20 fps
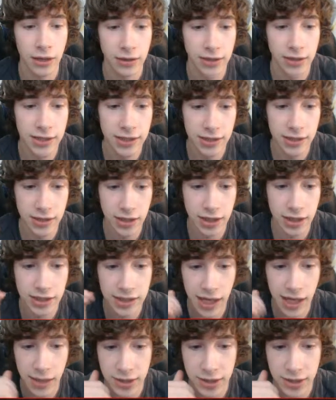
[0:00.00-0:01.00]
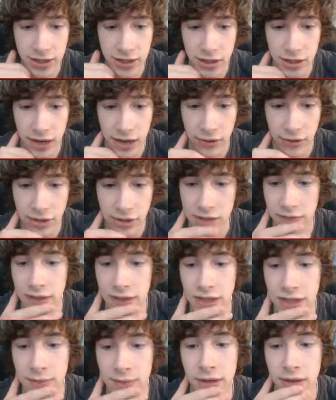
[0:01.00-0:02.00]
This this game is a narrative
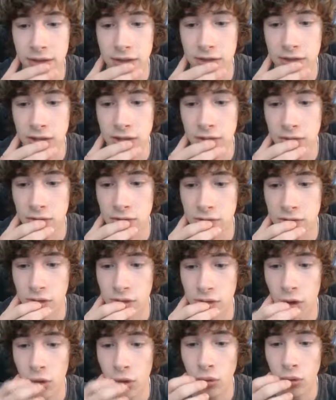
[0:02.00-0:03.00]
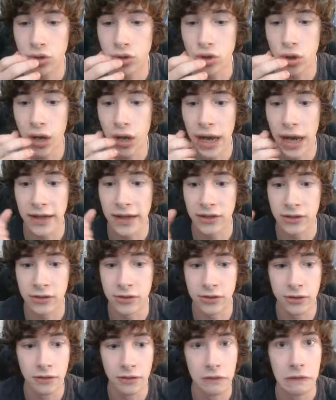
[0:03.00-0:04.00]
experience that does not hold your
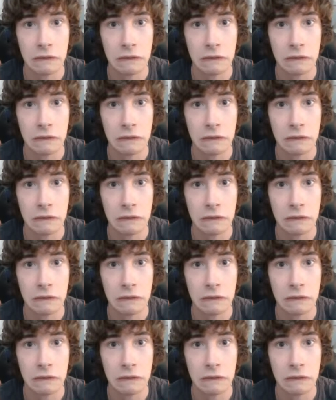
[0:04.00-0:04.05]
hand.